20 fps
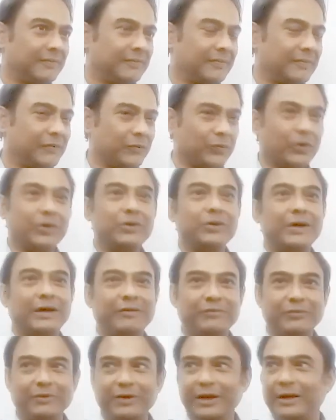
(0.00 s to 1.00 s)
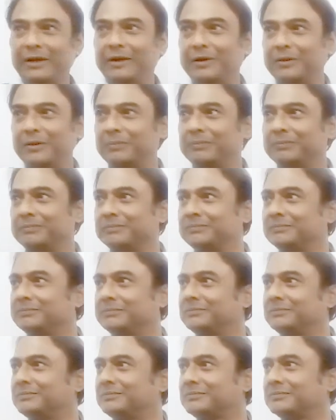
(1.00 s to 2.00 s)
what you have to read,
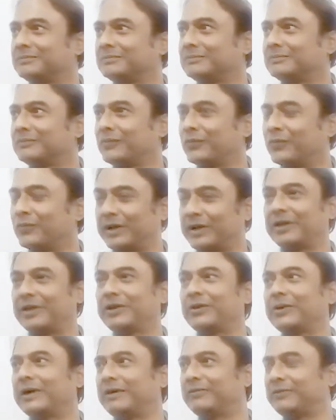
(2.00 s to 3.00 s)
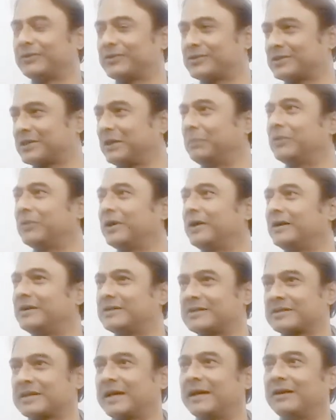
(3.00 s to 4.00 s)
whether you have to skim read,
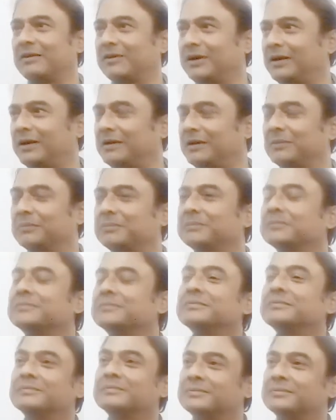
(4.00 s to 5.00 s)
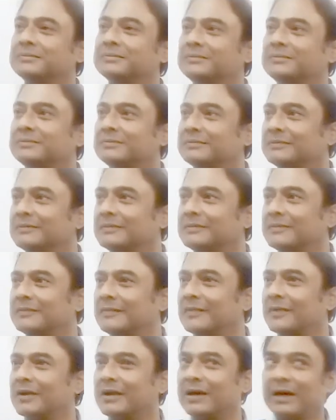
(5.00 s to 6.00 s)
scan read,
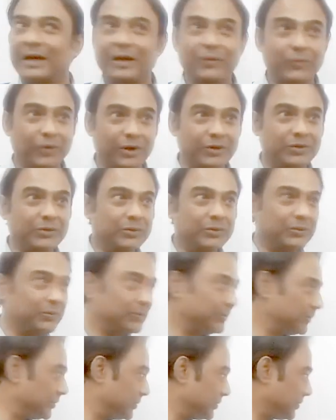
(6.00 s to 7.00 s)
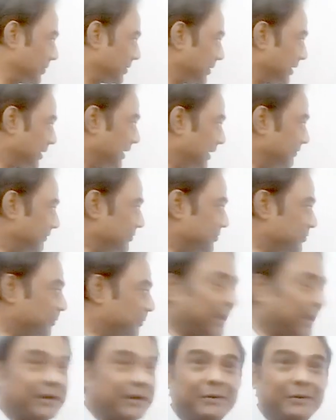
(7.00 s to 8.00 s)
and what you have to
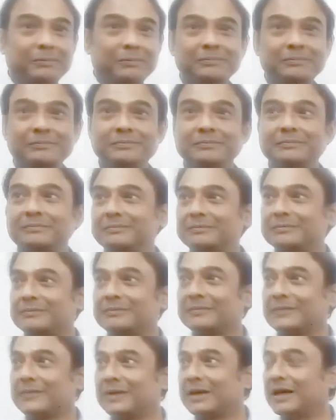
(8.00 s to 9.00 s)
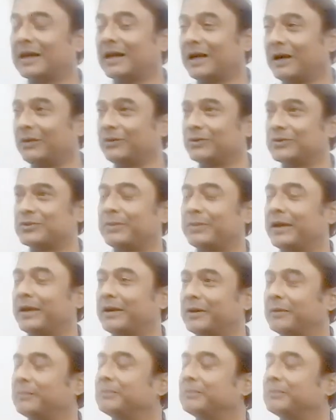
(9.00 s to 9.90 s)
speak and how to speak.